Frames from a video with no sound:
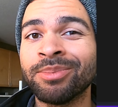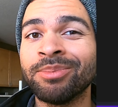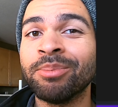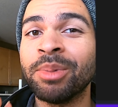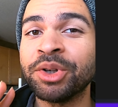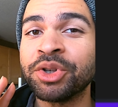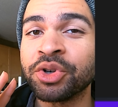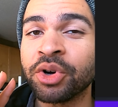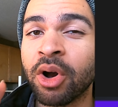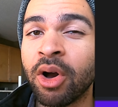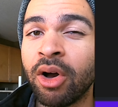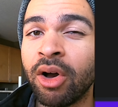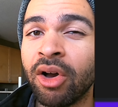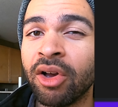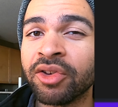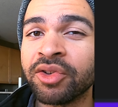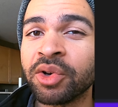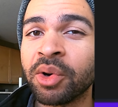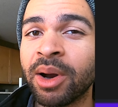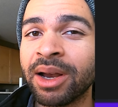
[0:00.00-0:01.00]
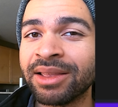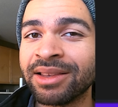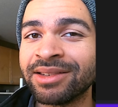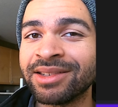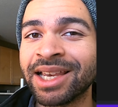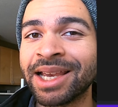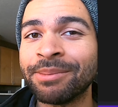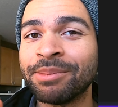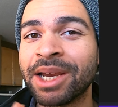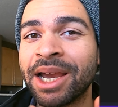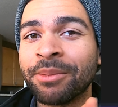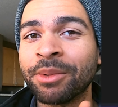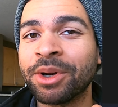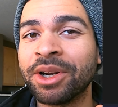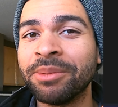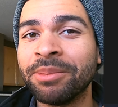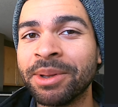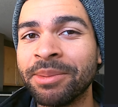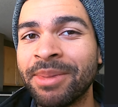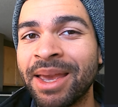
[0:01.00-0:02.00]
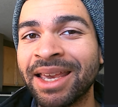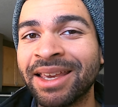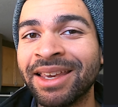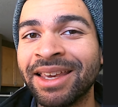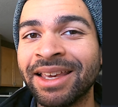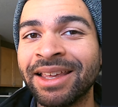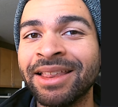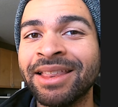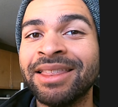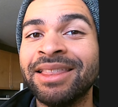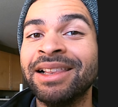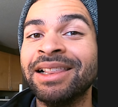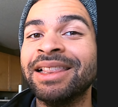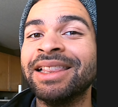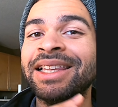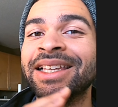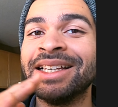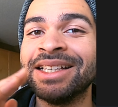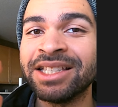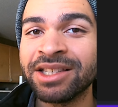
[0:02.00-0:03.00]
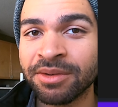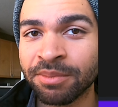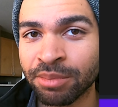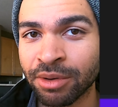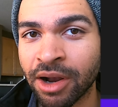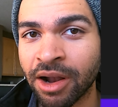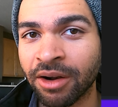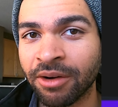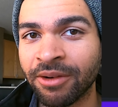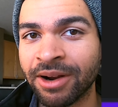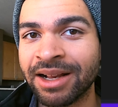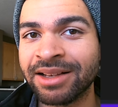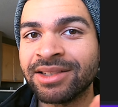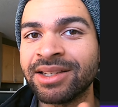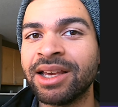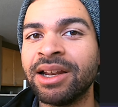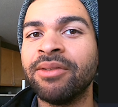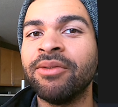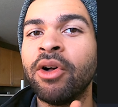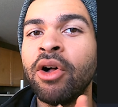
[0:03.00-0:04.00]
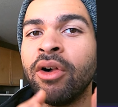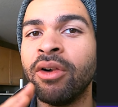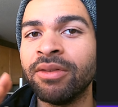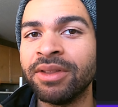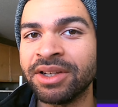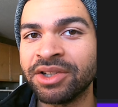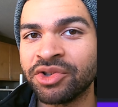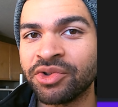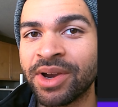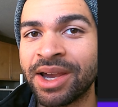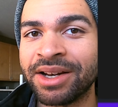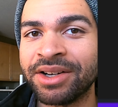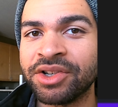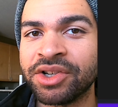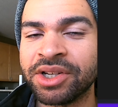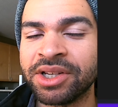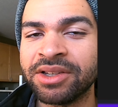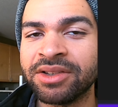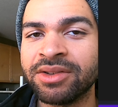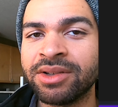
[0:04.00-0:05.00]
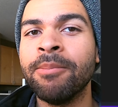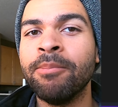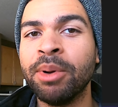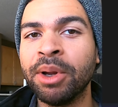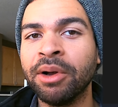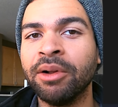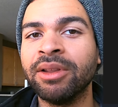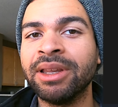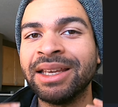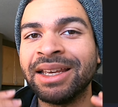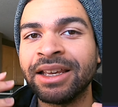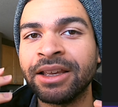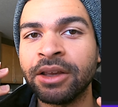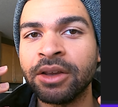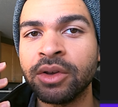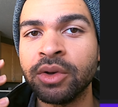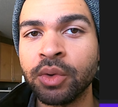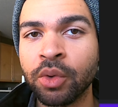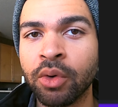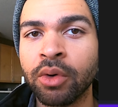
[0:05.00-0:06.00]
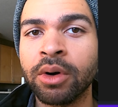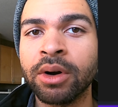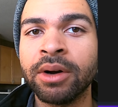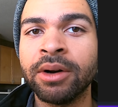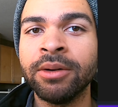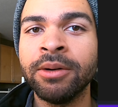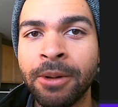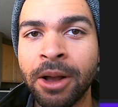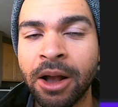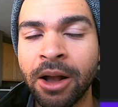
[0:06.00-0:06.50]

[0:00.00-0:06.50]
but you're also at the same time going to be making the least progress out of all of these strategies, building your